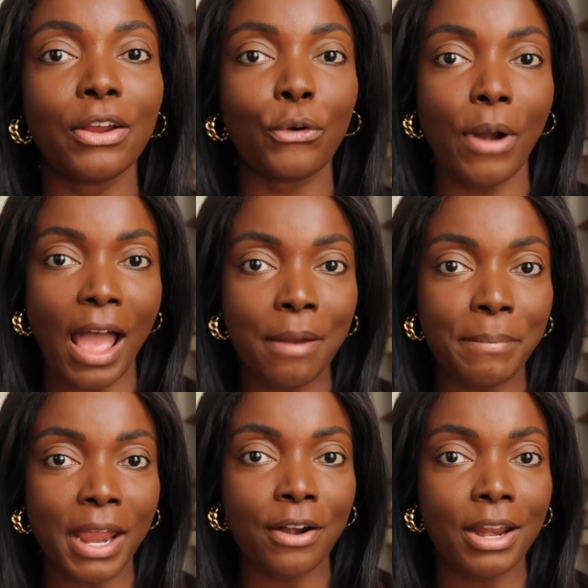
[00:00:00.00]

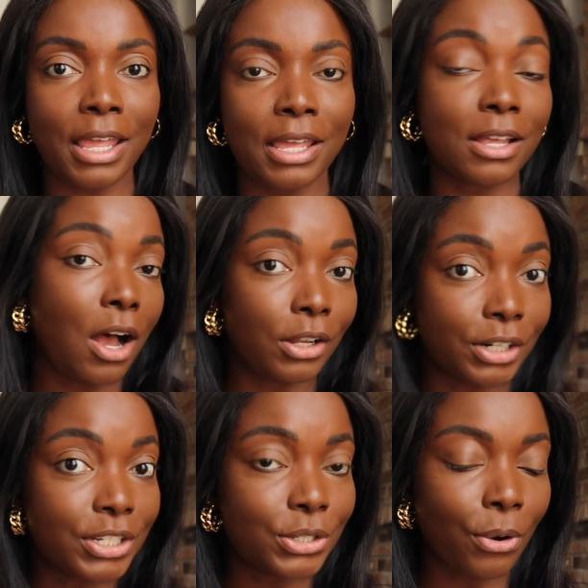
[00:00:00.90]
cranberry
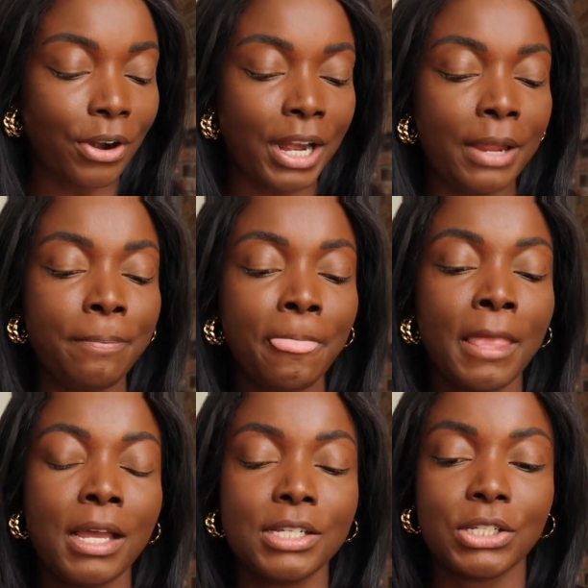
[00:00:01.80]
color story.
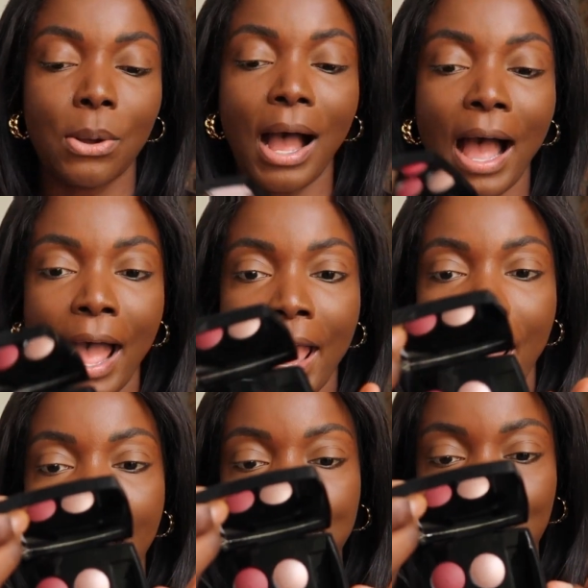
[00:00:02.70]
So
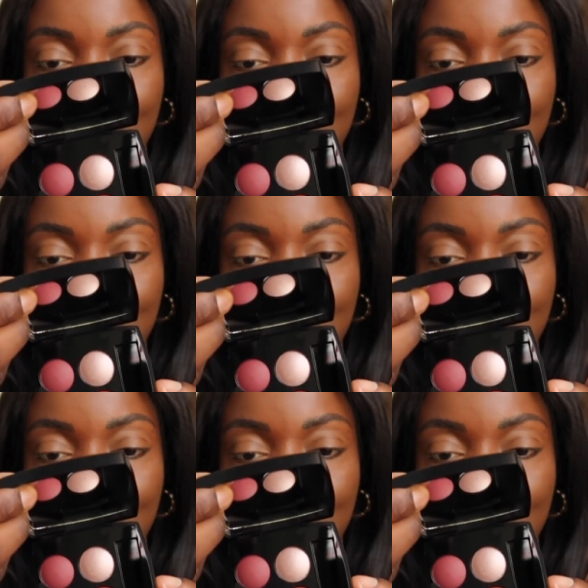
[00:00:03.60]
I am